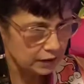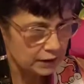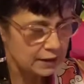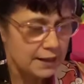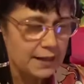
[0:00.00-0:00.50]

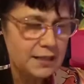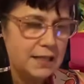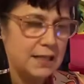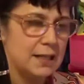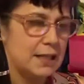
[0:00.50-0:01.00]
the next
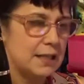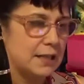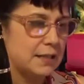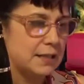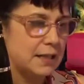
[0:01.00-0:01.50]
thing
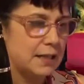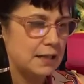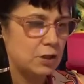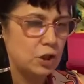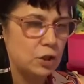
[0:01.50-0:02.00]
is
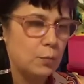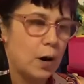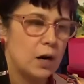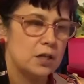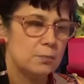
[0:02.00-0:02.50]
in 2
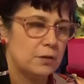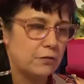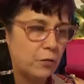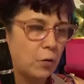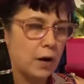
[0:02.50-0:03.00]
bars
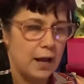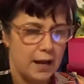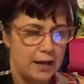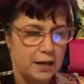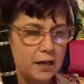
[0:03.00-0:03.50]
before
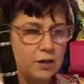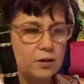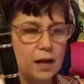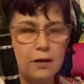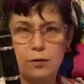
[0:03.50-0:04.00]
A,
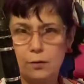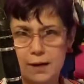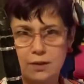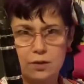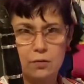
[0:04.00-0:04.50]
you have a
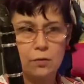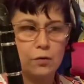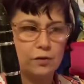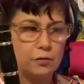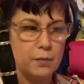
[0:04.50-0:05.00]
grace note
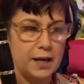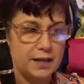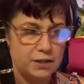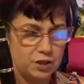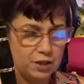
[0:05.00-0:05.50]
going from
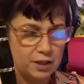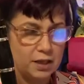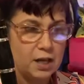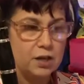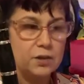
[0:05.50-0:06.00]
A to
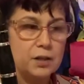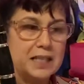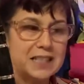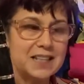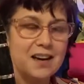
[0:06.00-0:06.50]
G. You're
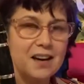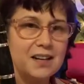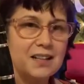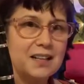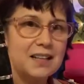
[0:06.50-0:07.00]
going to
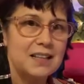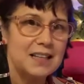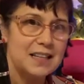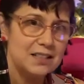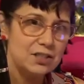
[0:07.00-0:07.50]
tongue
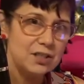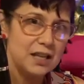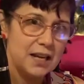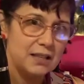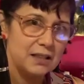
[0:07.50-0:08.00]
into
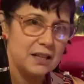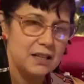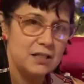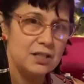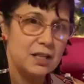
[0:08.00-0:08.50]

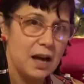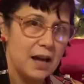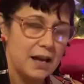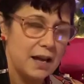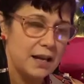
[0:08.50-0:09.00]
the
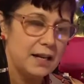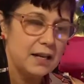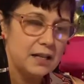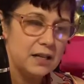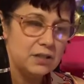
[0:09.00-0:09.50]
high A,
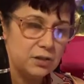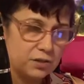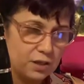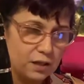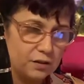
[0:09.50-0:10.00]
so you
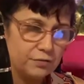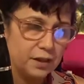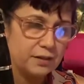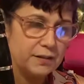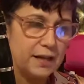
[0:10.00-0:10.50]
tongue the
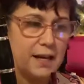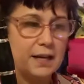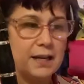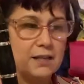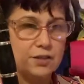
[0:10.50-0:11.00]
front of the
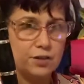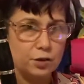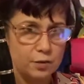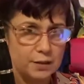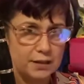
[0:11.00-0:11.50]
A and
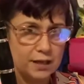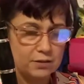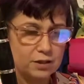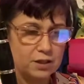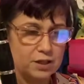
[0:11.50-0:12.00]
slur it down
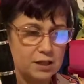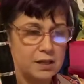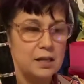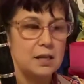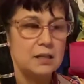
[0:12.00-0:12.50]
to the
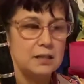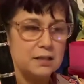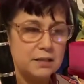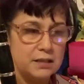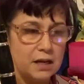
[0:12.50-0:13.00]
G.
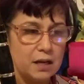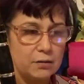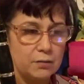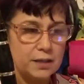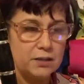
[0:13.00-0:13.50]
This
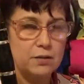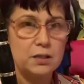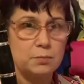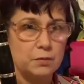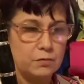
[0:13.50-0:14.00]
grace note
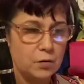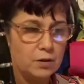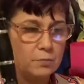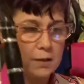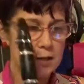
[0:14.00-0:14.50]
is before
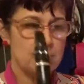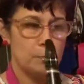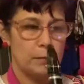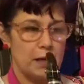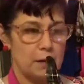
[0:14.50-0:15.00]
the beat,
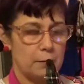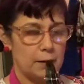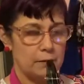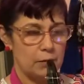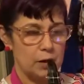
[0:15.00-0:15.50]
and I'll play
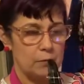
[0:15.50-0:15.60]
it for you.